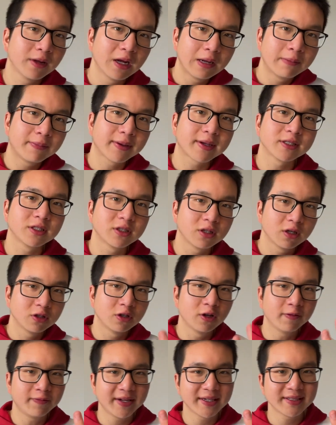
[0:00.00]
Because
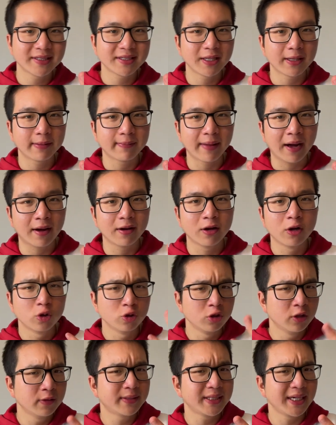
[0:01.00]
you've tested them out.
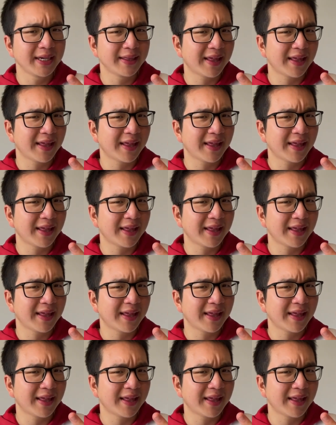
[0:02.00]
You've seen